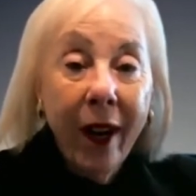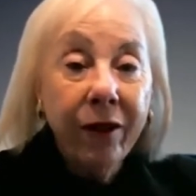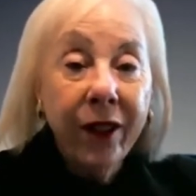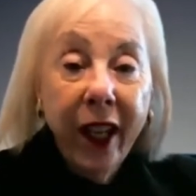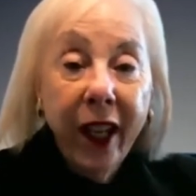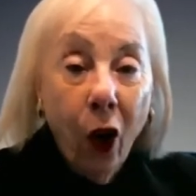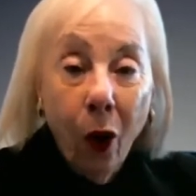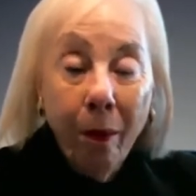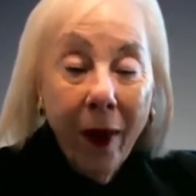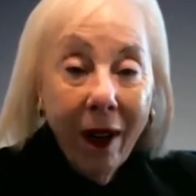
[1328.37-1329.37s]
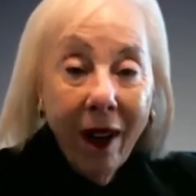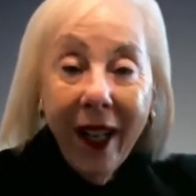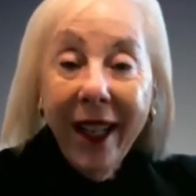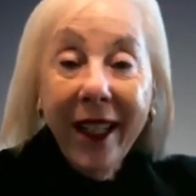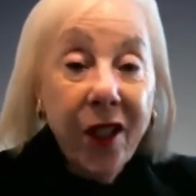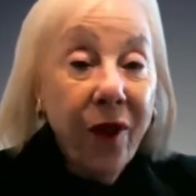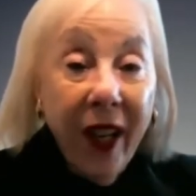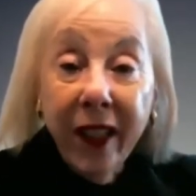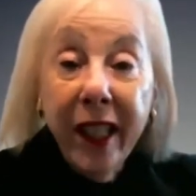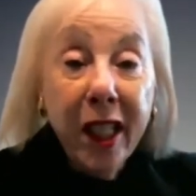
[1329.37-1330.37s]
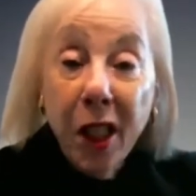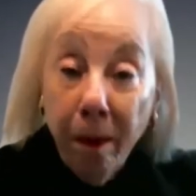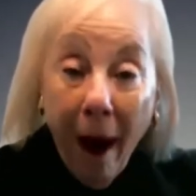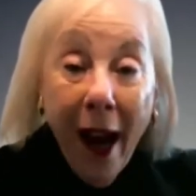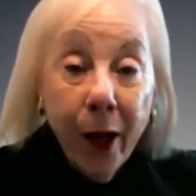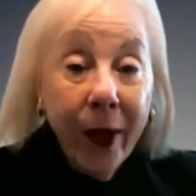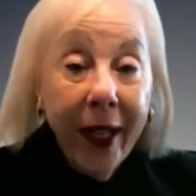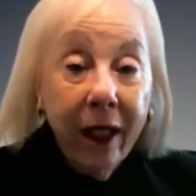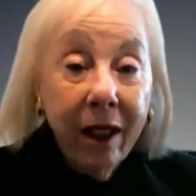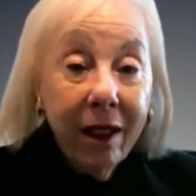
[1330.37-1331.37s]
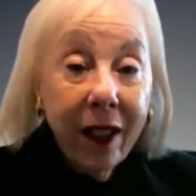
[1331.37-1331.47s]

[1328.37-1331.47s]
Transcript: every home. It's very inspiring,